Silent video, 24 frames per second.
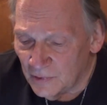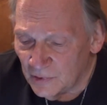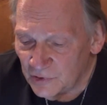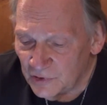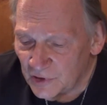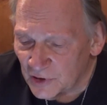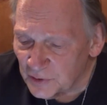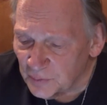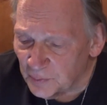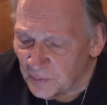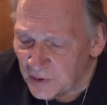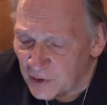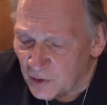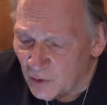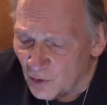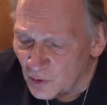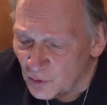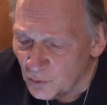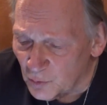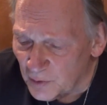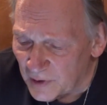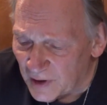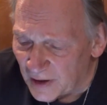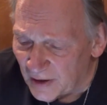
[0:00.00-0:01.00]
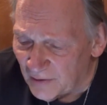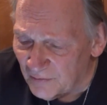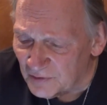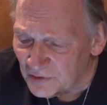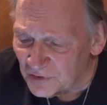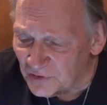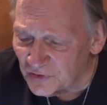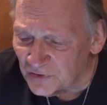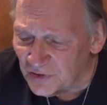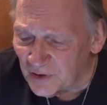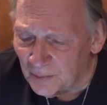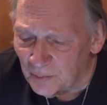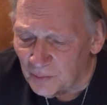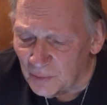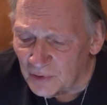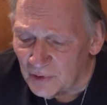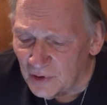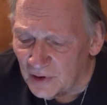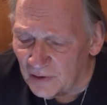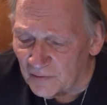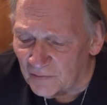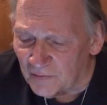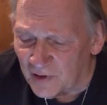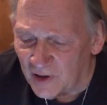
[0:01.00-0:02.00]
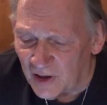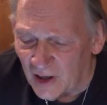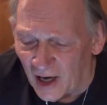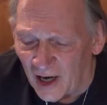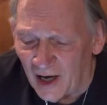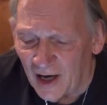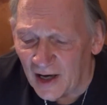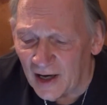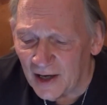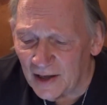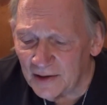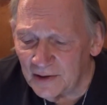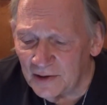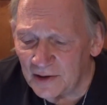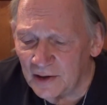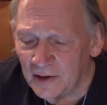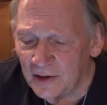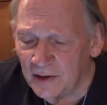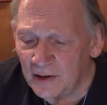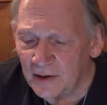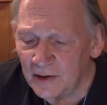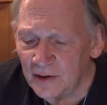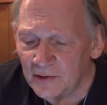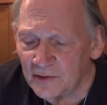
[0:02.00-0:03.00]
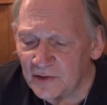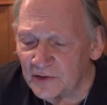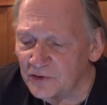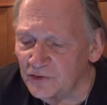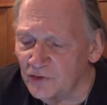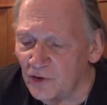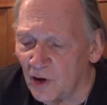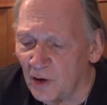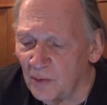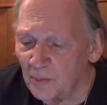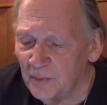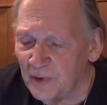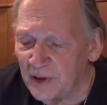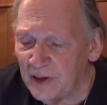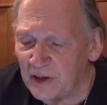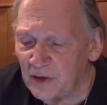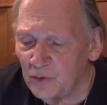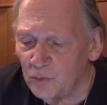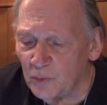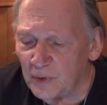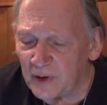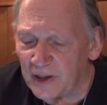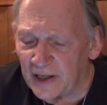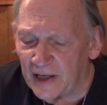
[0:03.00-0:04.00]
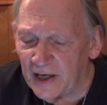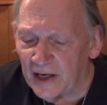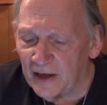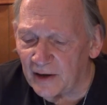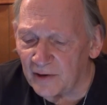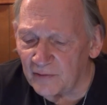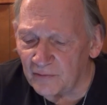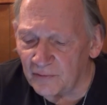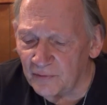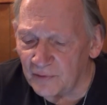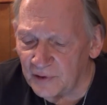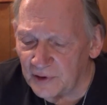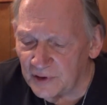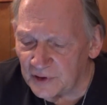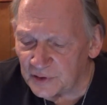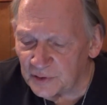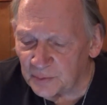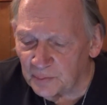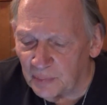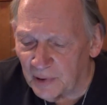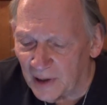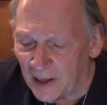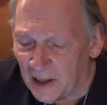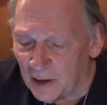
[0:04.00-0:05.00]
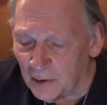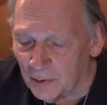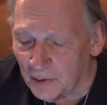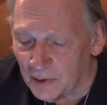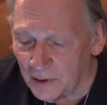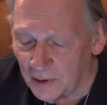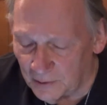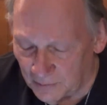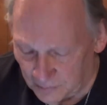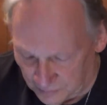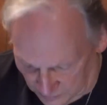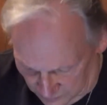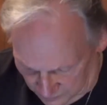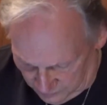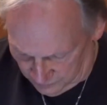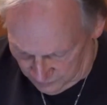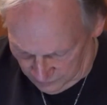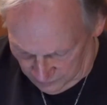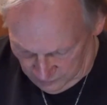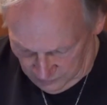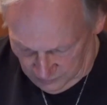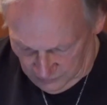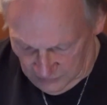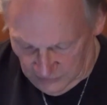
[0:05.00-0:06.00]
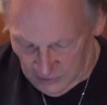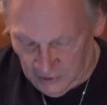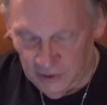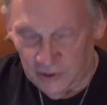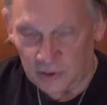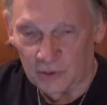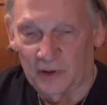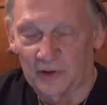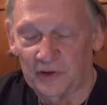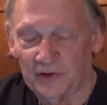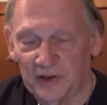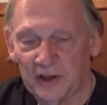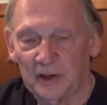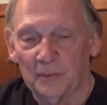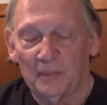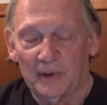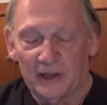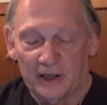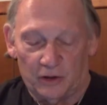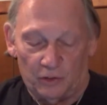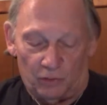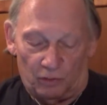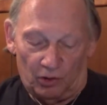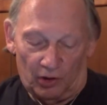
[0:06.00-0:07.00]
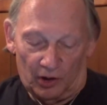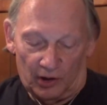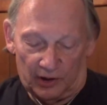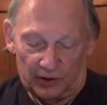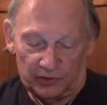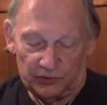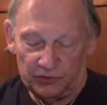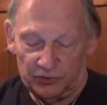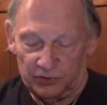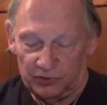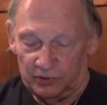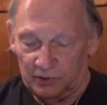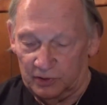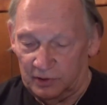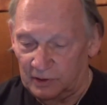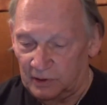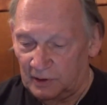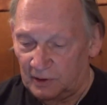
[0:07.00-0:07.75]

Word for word: Just because we have a symbol of God does not mean we have his power. You know, I think of my cross.